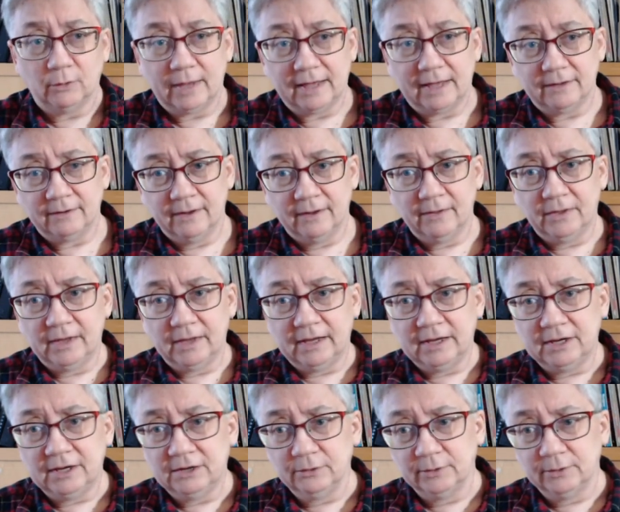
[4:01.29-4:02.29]
And
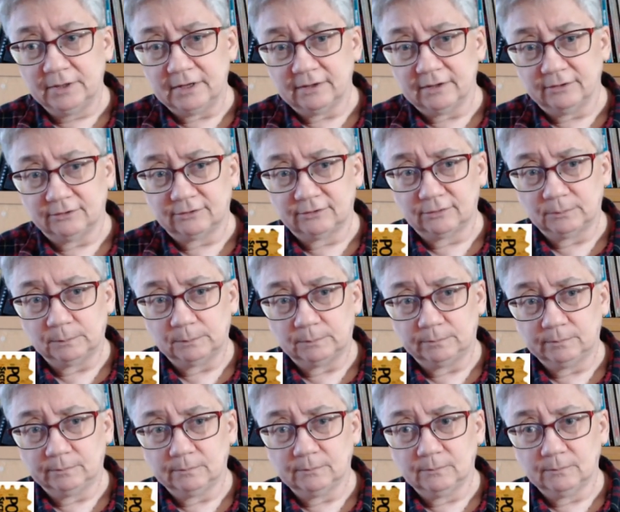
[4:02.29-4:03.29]
here it is.
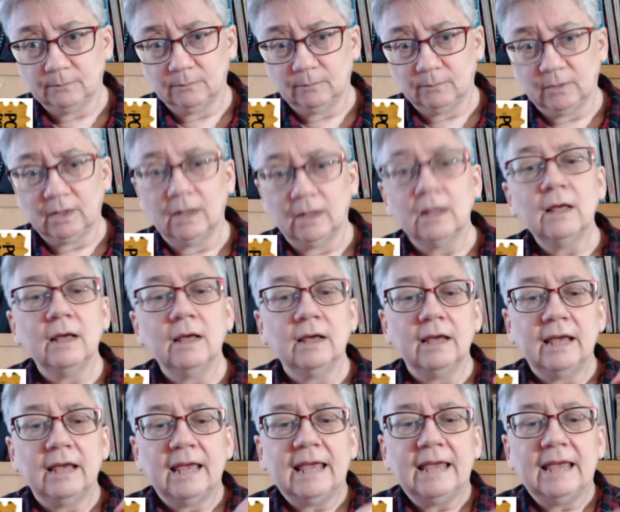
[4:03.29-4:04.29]

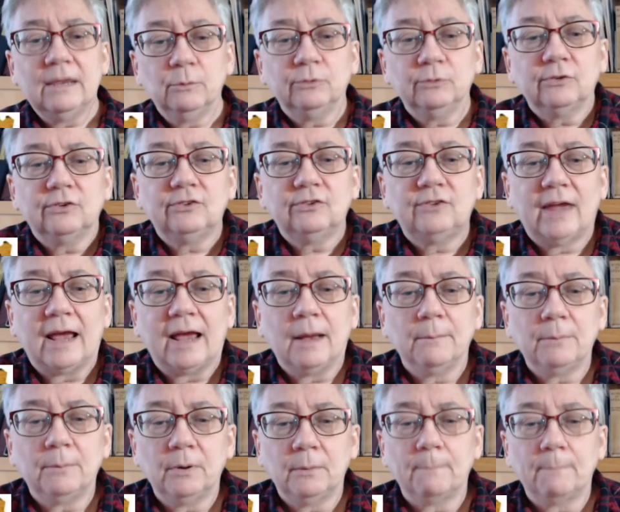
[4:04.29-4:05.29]
It was a stamp